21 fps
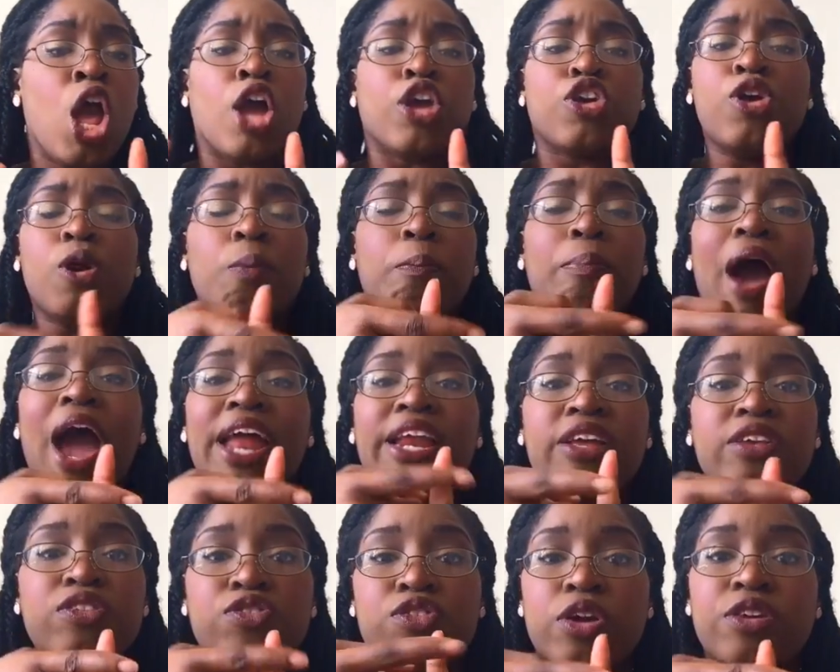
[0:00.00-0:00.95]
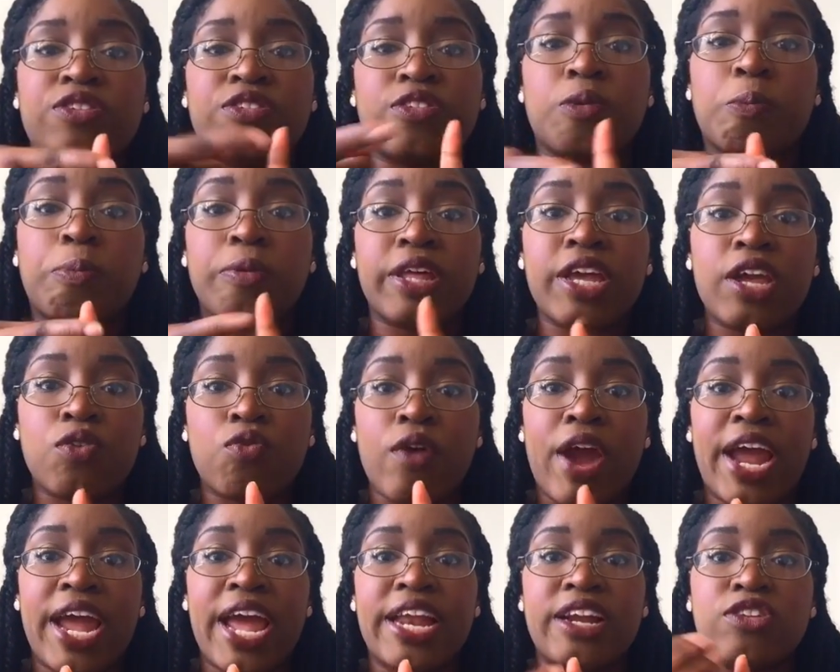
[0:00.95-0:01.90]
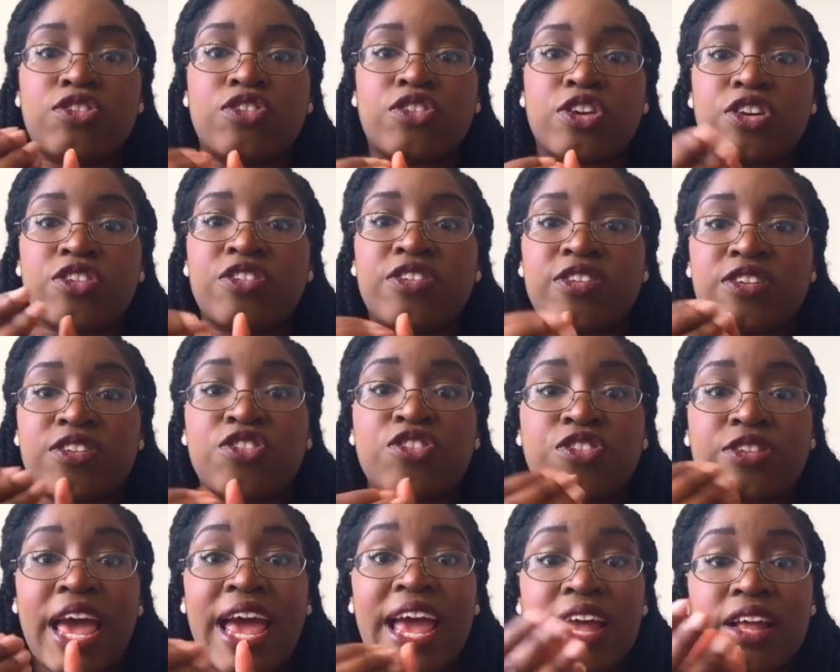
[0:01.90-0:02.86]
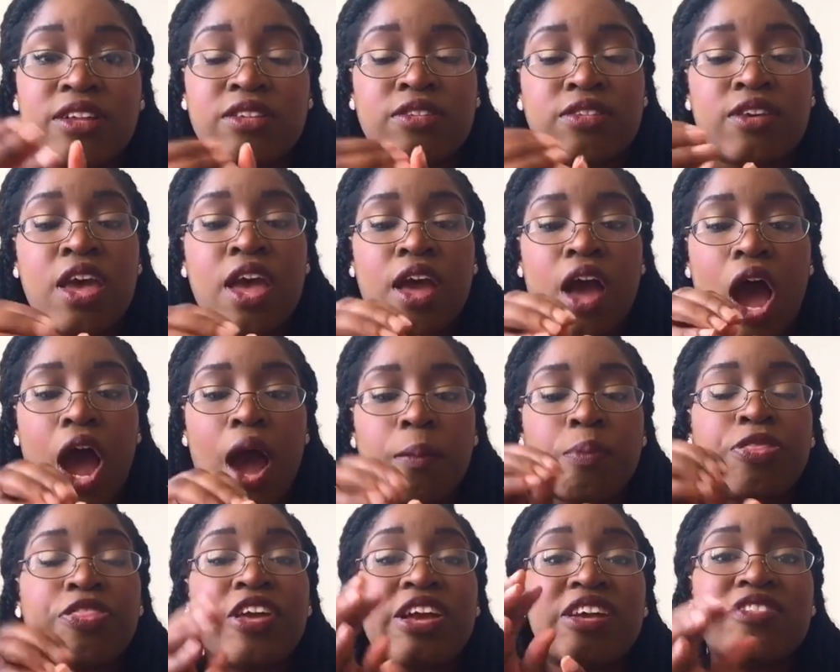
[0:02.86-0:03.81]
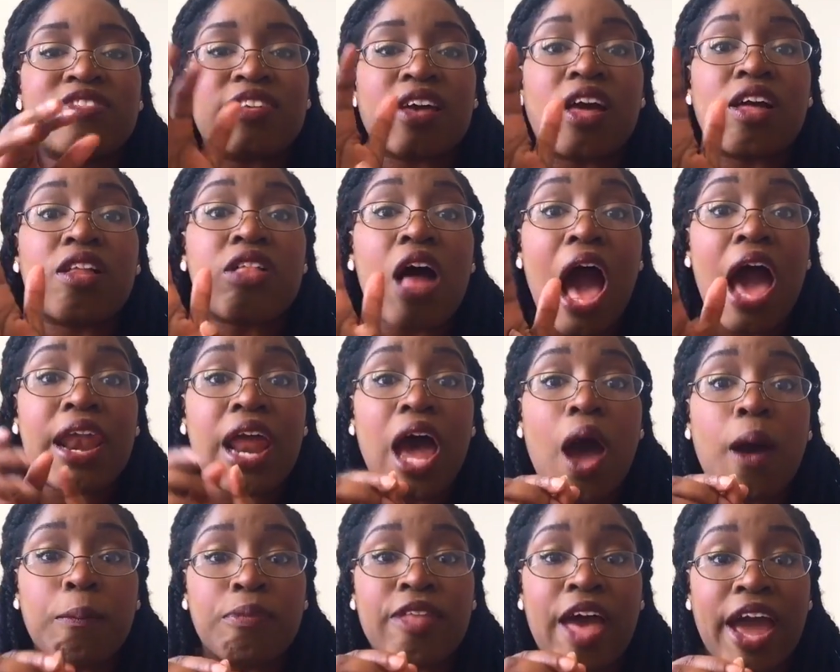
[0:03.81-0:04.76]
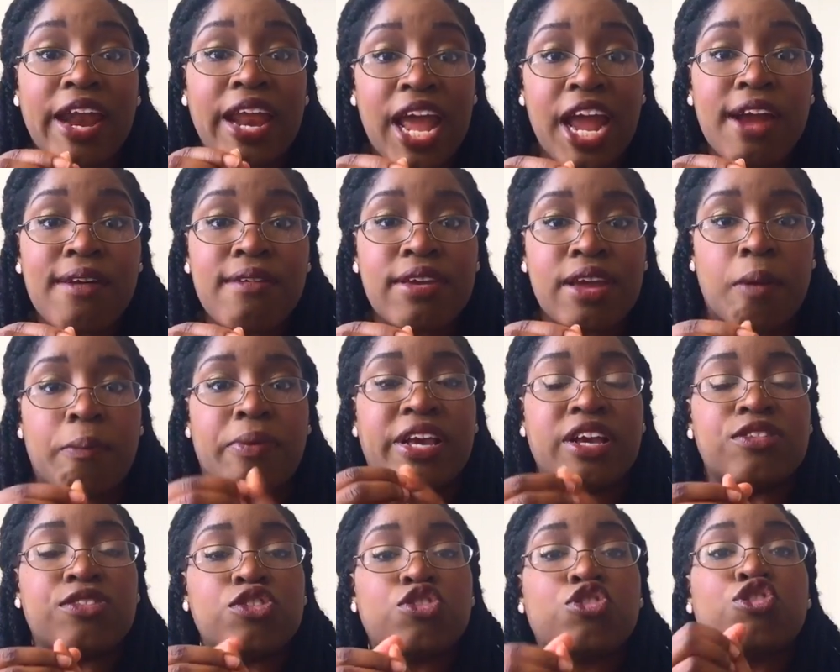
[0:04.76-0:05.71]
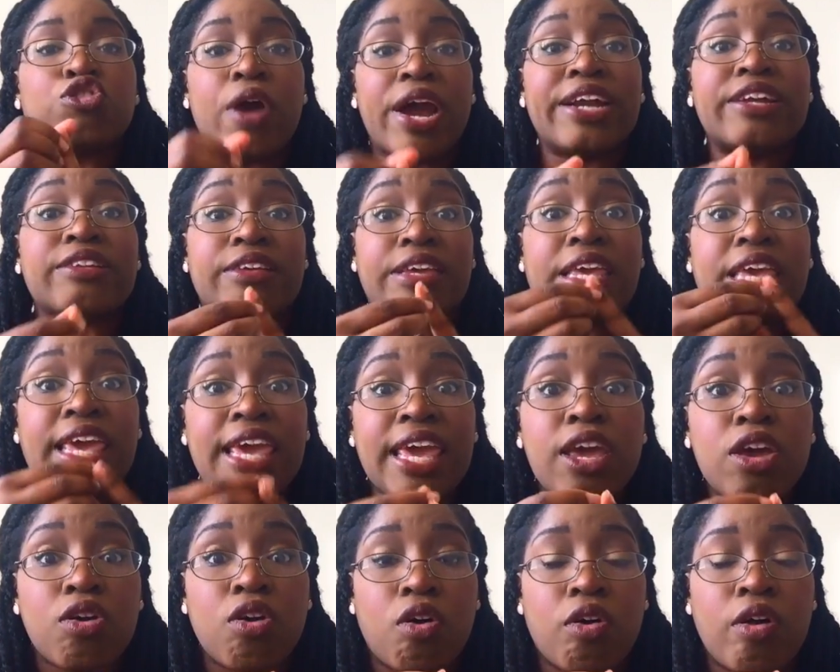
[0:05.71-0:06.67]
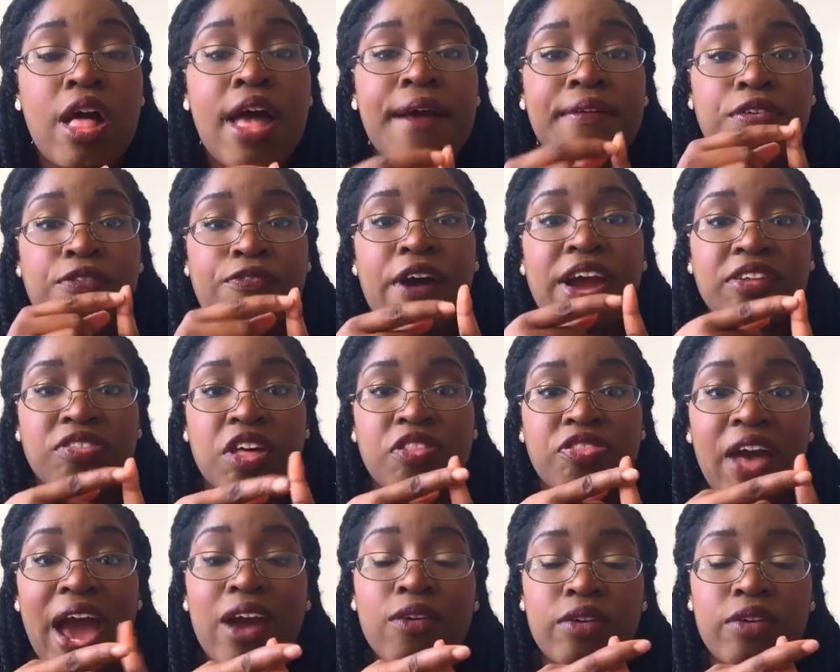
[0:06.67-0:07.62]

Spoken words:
Your body starts to bleed, right? And it starts to send things to clot up that area because it's trying to heal the fact that the